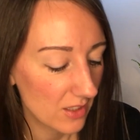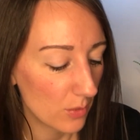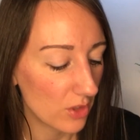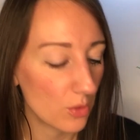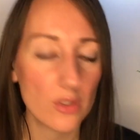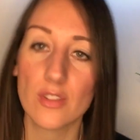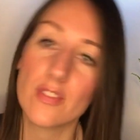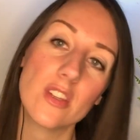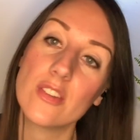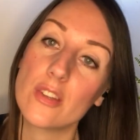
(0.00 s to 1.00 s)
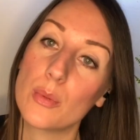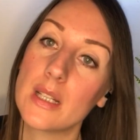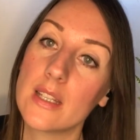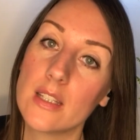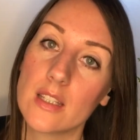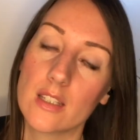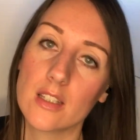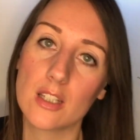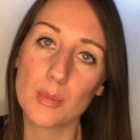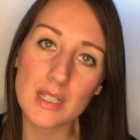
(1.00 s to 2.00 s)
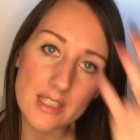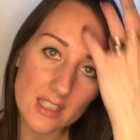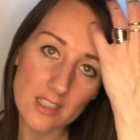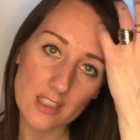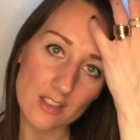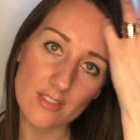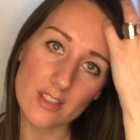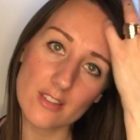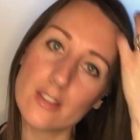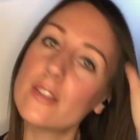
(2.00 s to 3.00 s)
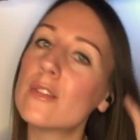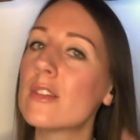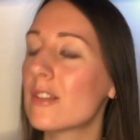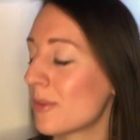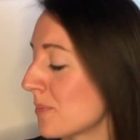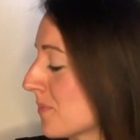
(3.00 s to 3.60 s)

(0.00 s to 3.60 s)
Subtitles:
Which one of these are we liking? Are we liking any of these sounds?